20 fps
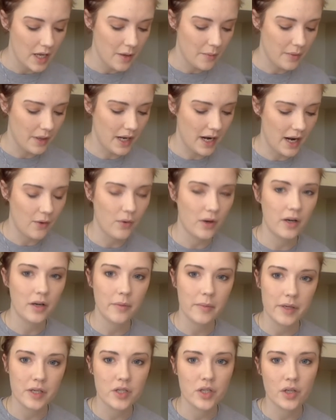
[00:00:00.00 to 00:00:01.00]
but I wanted
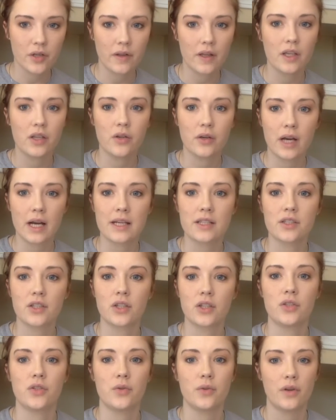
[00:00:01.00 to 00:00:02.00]
to be sure that you guys
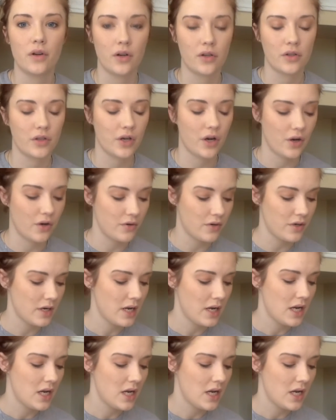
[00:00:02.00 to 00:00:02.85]
could do it on your own.